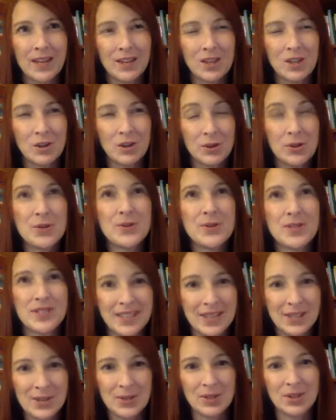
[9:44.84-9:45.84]
you're
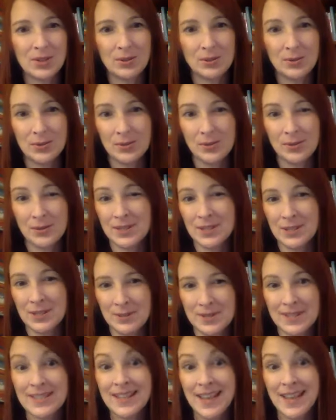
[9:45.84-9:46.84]
using those tools to
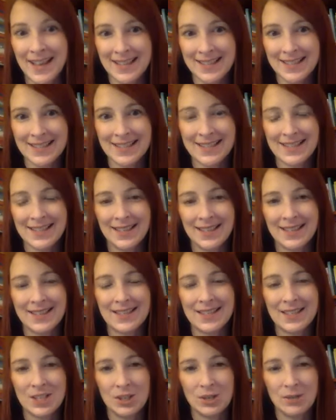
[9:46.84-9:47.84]
assess the
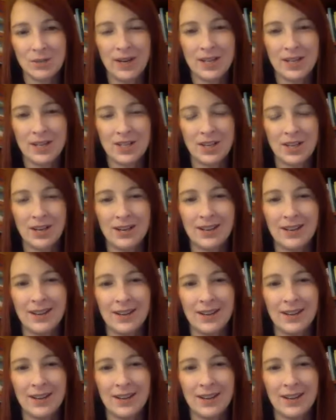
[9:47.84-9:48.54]
situation.